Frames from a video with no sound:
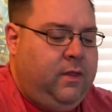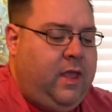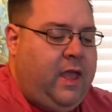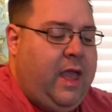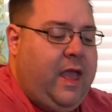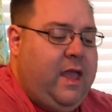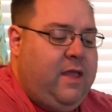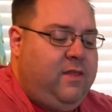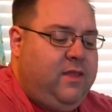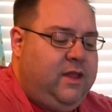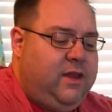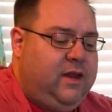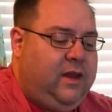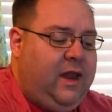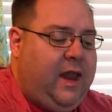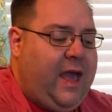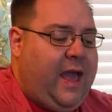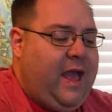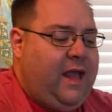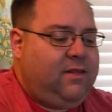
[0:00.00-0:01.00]
And then
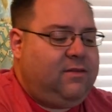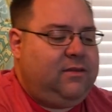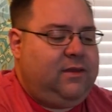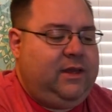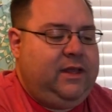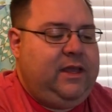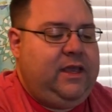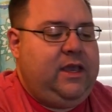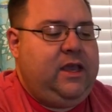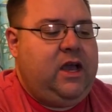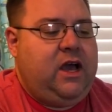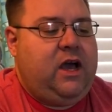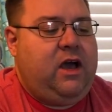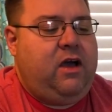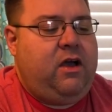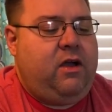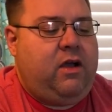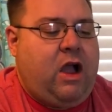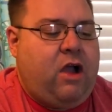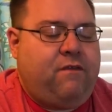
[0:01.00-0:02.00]
lastly, uh,
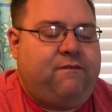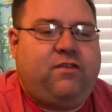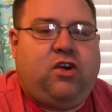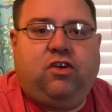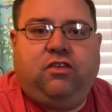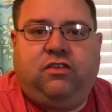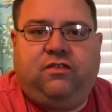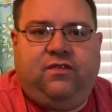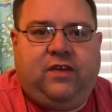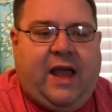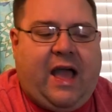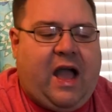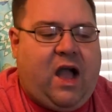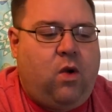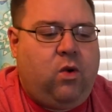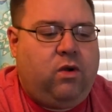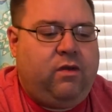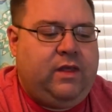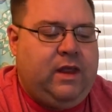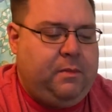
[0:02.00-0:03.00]
our first
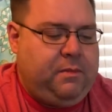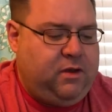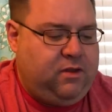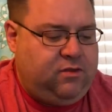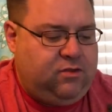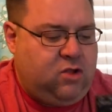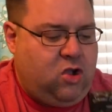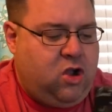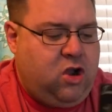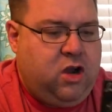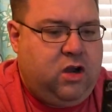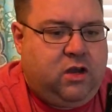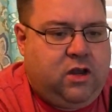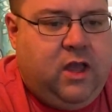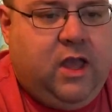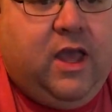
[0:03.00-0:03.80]
flower that I'm going to start